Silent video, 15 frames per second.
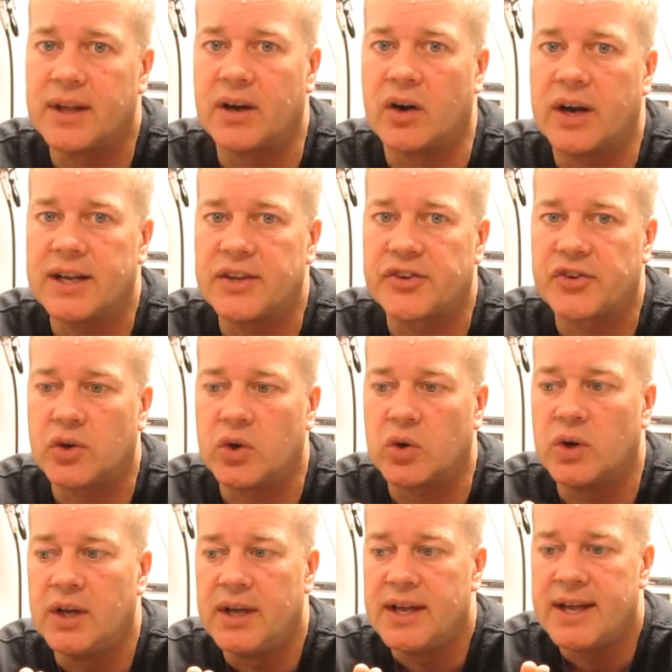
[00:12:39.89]
All right,
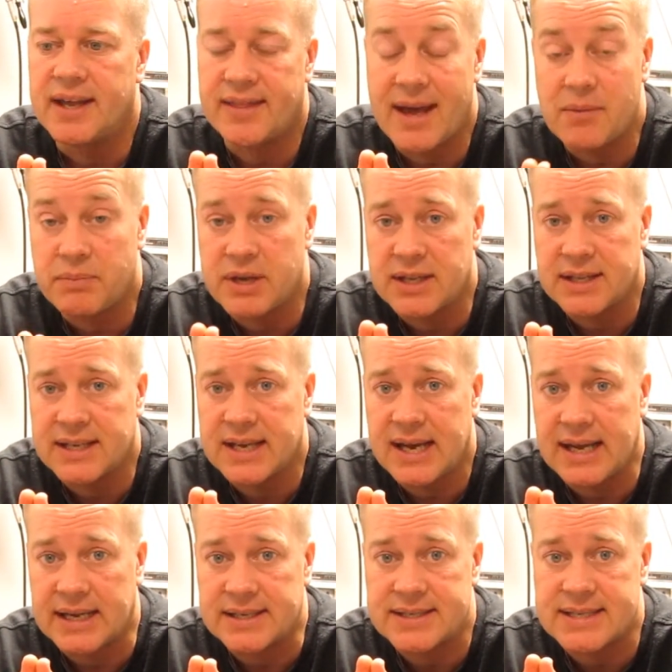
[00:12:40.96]
so, and that being the
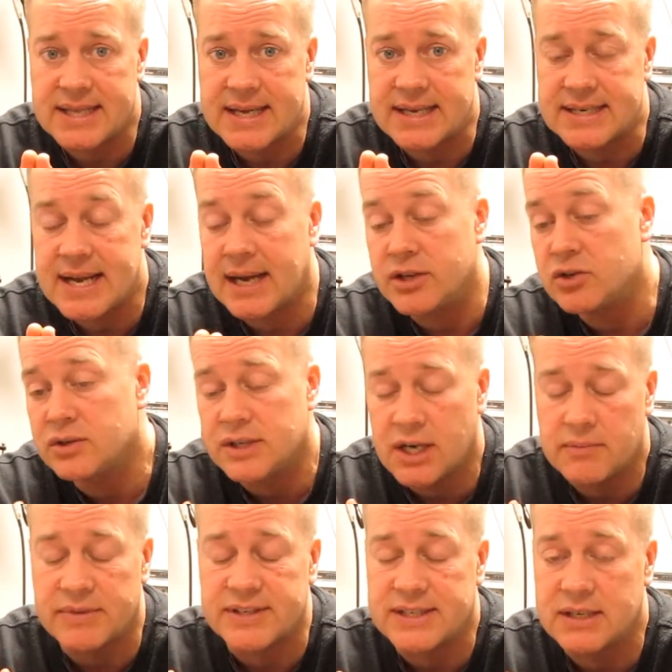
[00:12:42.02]
case, then yeah, you can
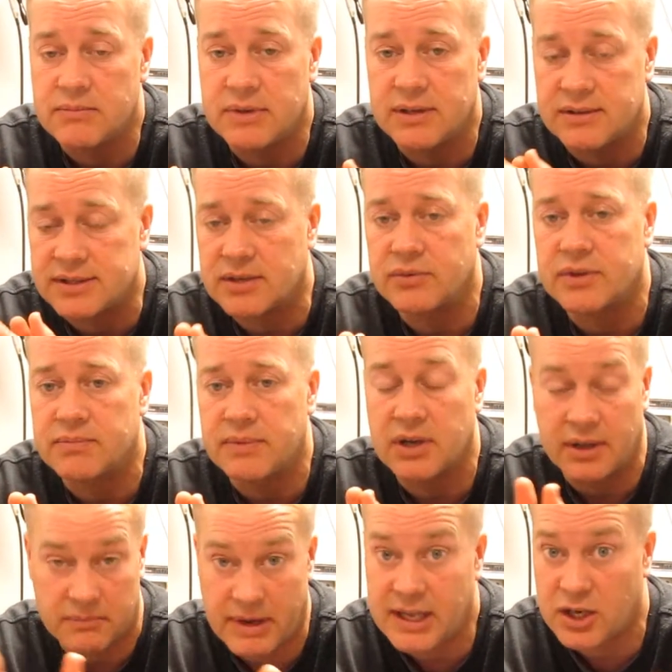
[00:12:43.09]
come and see me and sit with me,
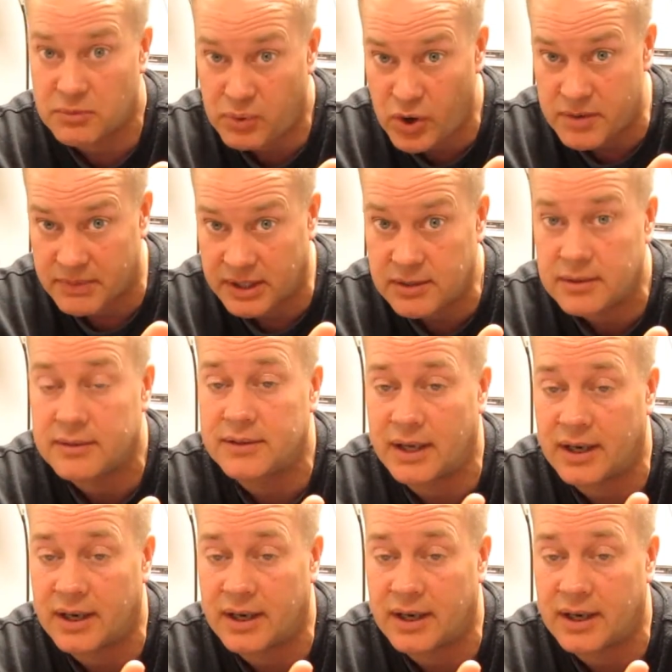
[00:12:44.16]
make an appointment.